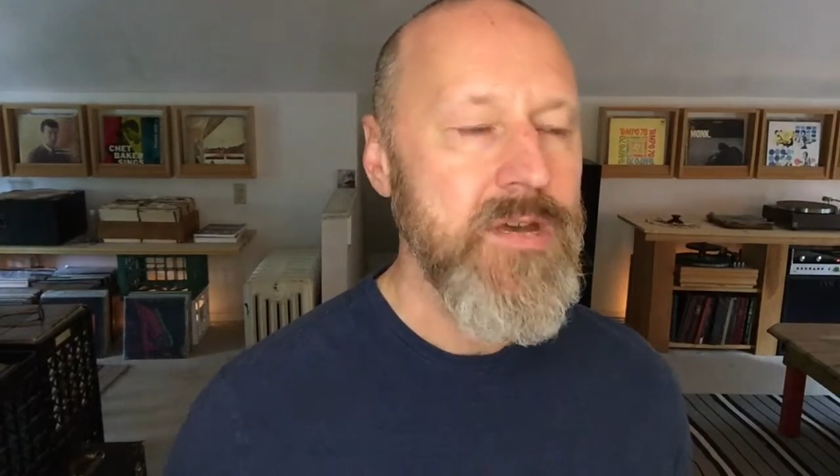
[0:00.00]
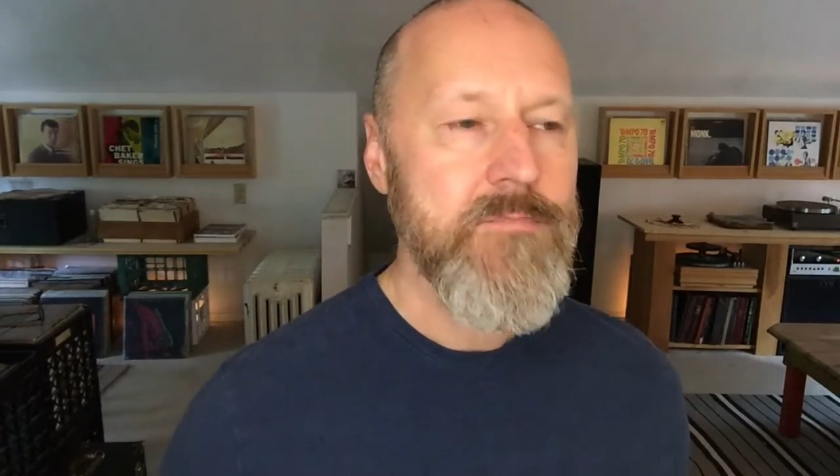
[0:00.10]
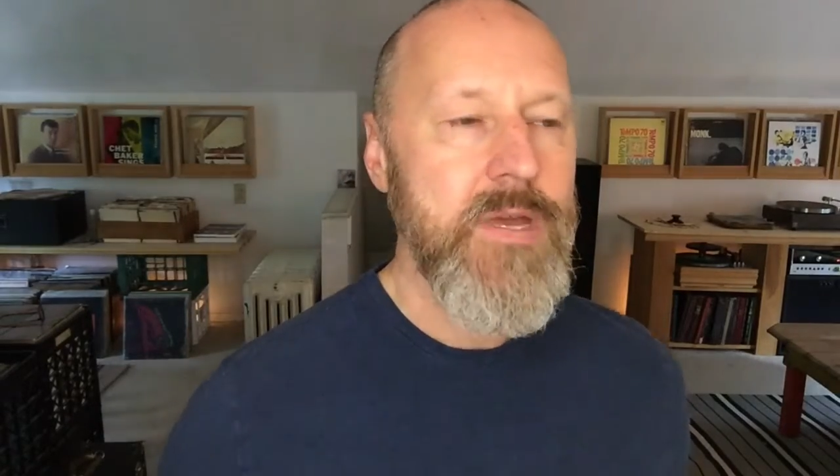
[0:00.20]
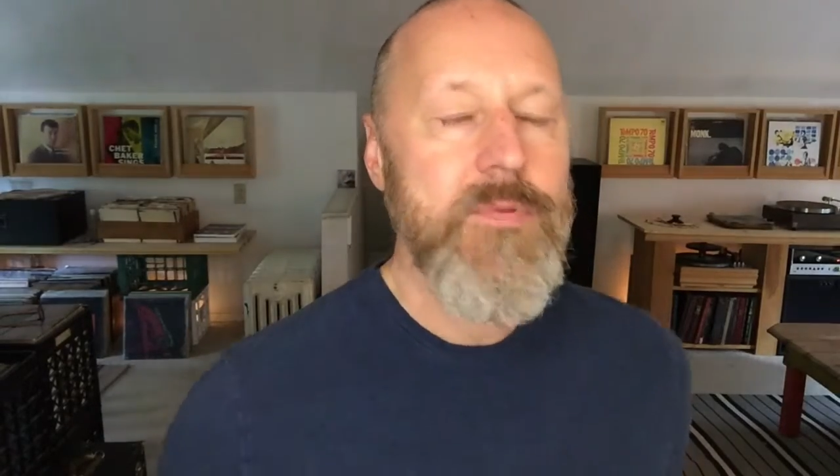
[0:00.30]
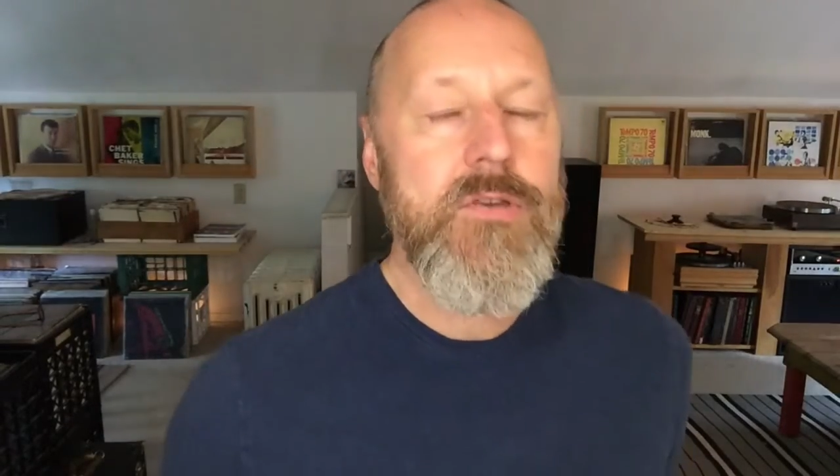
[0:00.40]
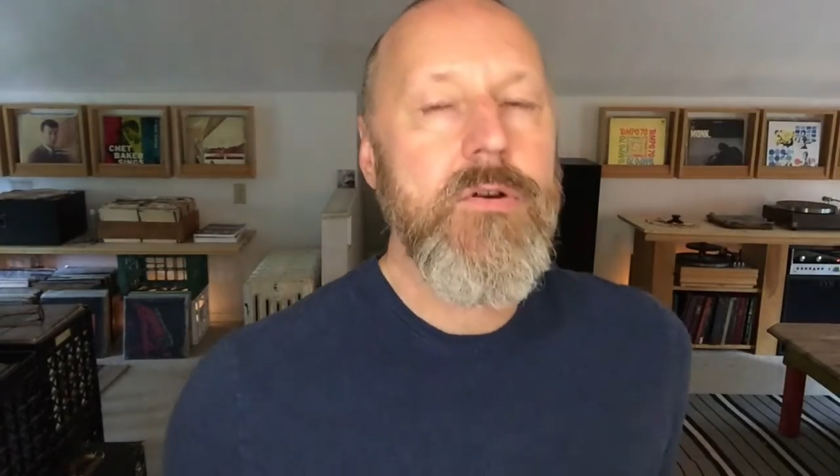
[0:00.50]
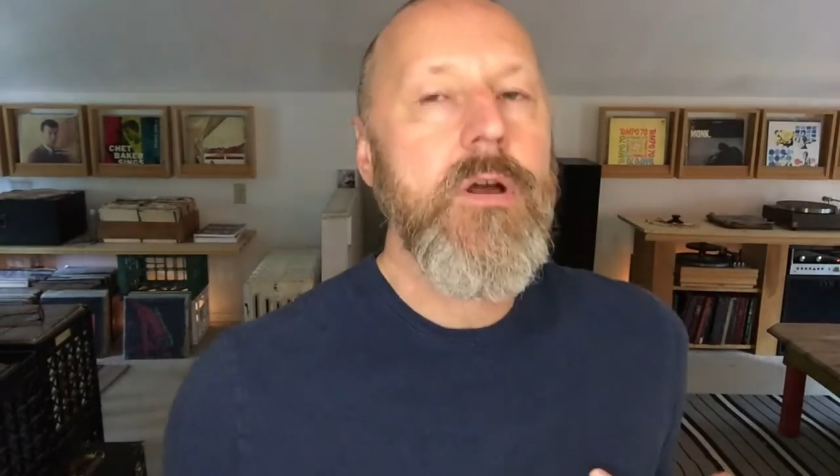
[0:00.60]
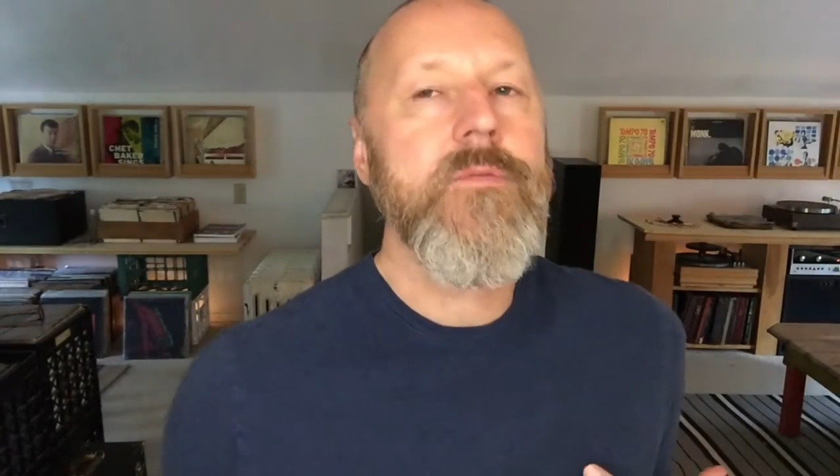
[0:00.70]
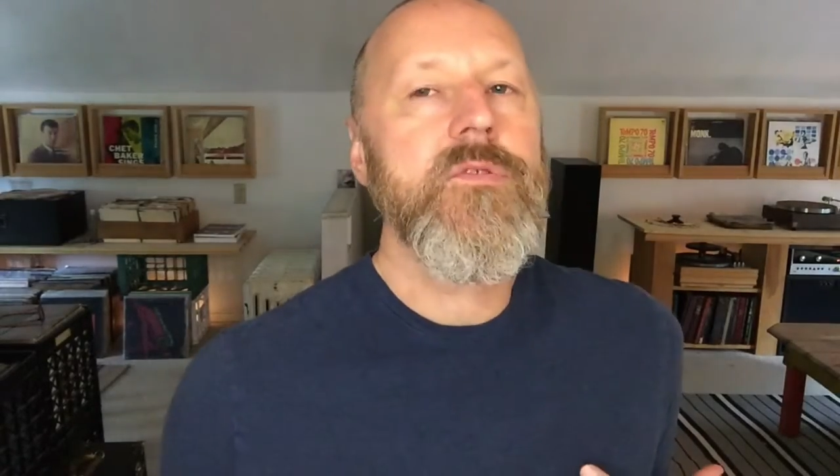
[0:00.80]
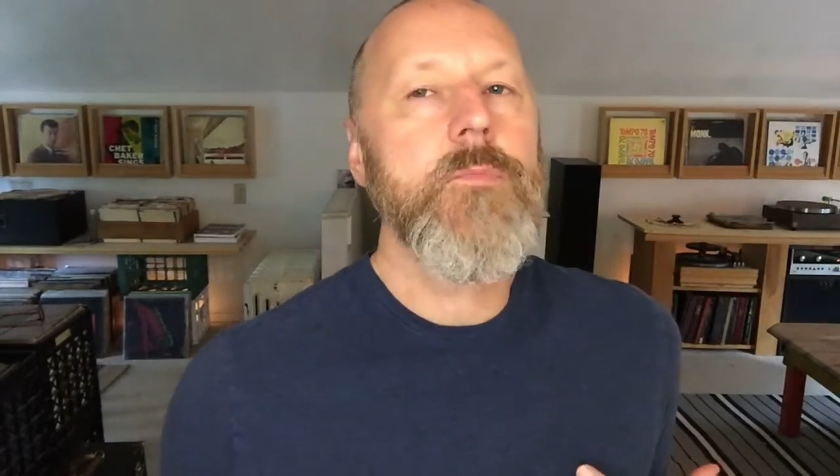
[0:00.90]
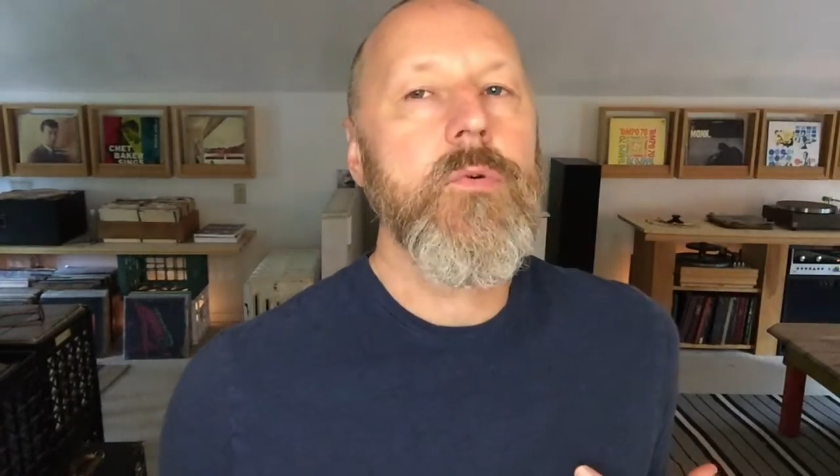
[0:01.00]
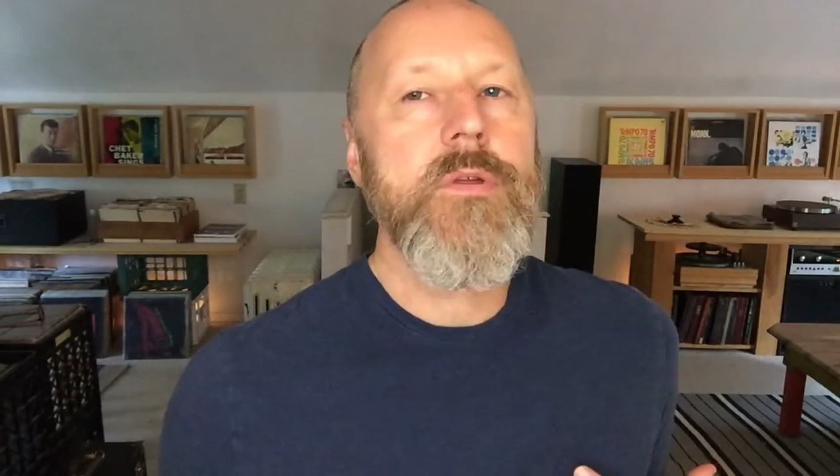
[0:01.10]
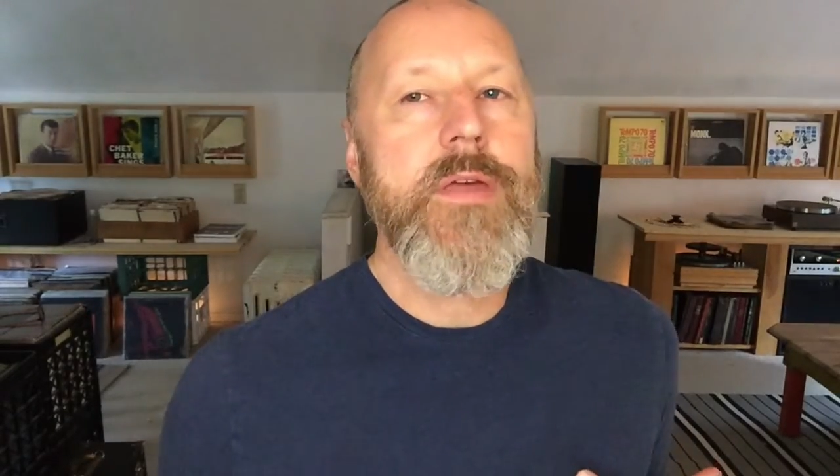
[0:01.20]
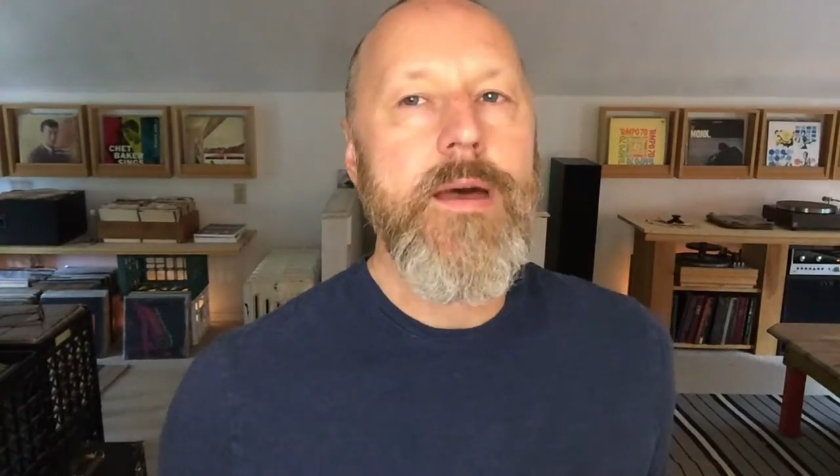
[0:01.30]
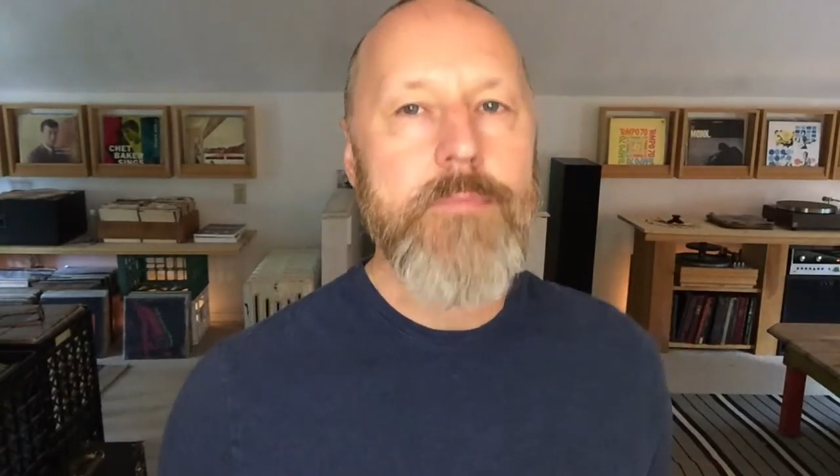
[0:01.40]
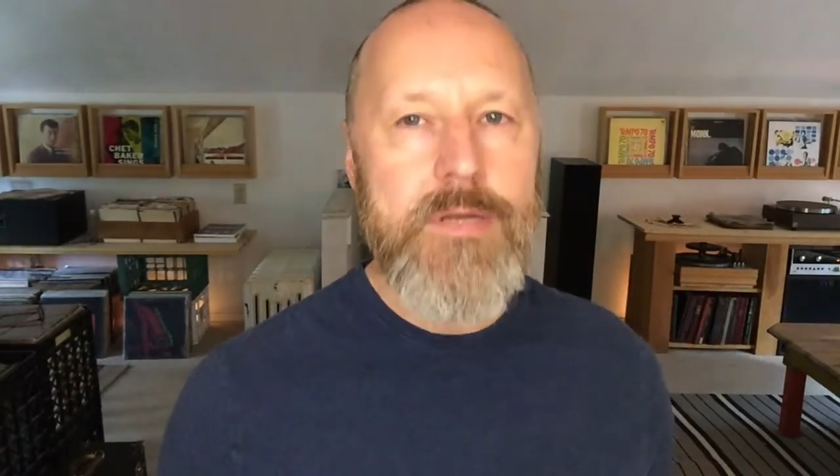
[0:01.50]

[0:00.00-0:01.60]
maybe you're comfortable with that,